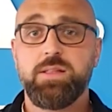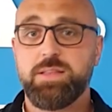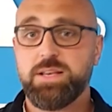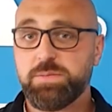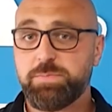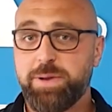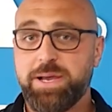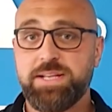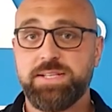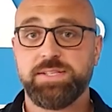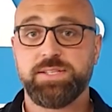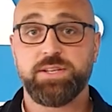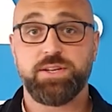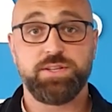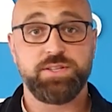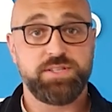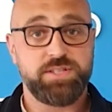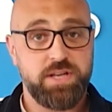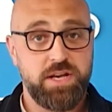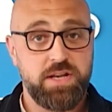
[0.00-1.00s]
This paints a
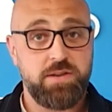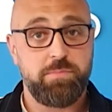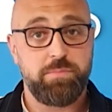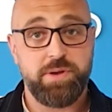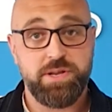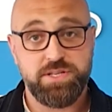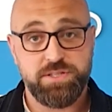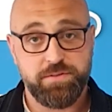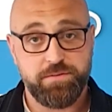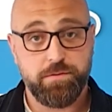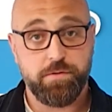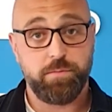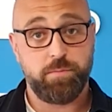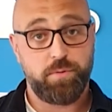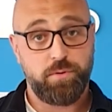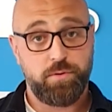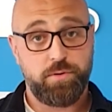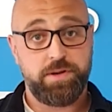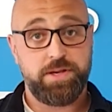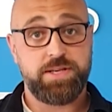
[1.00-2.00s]
concerning picture for
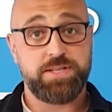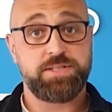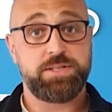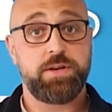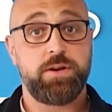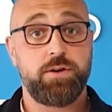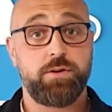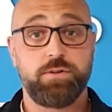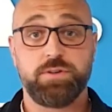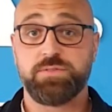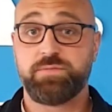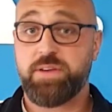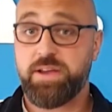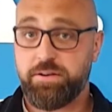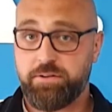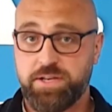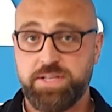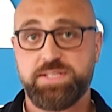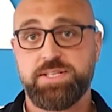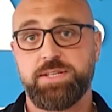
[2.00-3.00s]
employers across
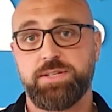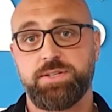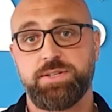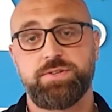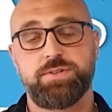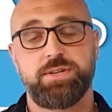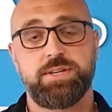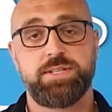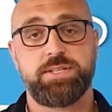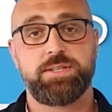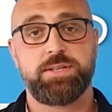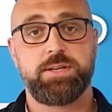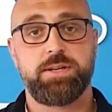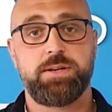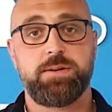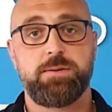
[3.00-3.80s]
various industries.